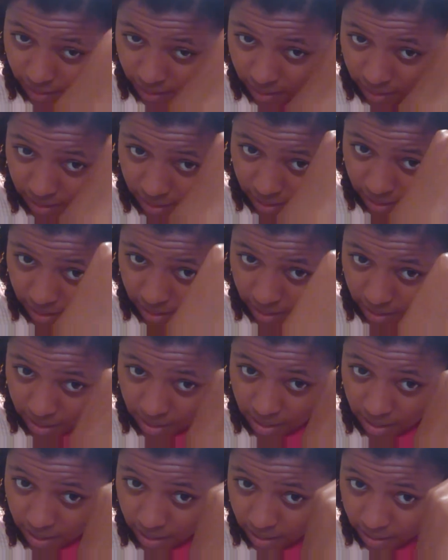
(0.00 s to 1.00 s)
the
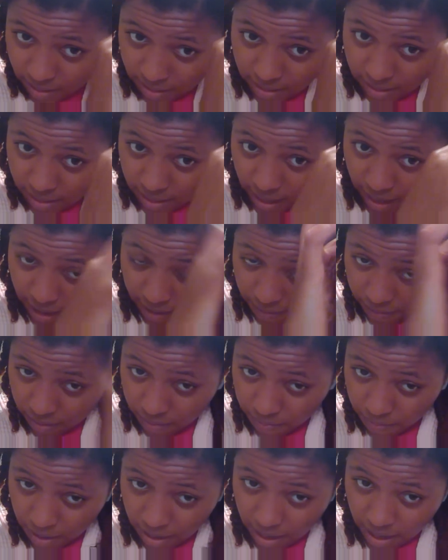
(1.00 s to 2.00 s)
shaft
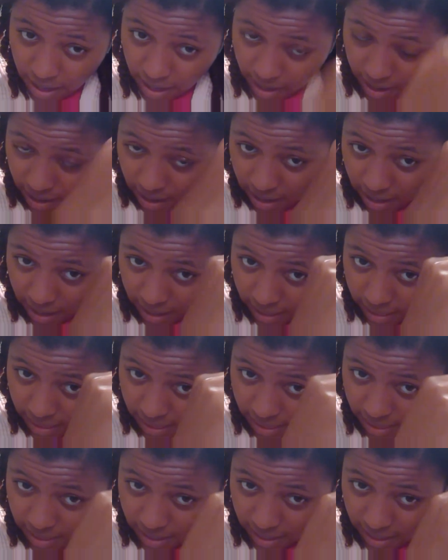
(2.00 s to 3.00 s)
of my hair like
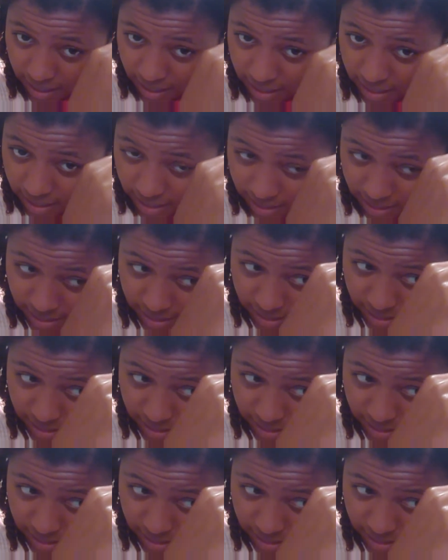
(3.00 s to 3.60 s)
this.